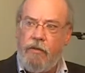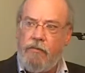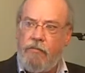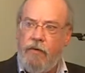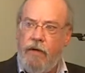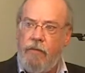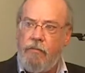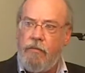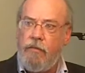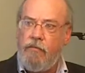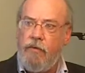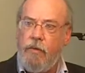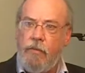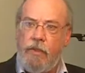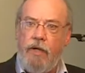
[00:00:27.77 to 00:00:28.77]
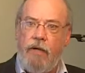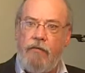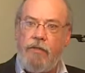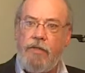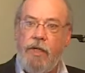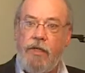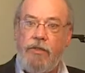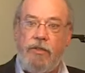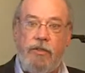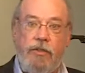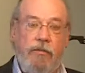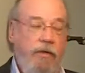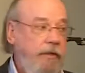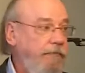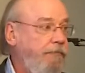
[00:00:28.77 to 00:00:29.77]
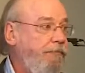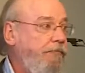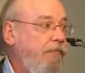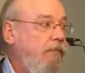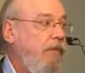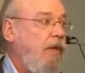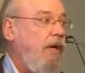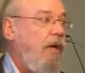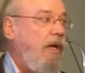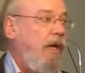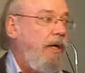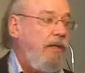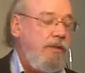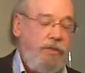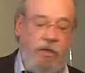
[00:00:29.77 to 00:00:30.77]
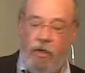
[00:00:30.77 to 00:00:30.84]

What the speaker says: from the conversations, right? And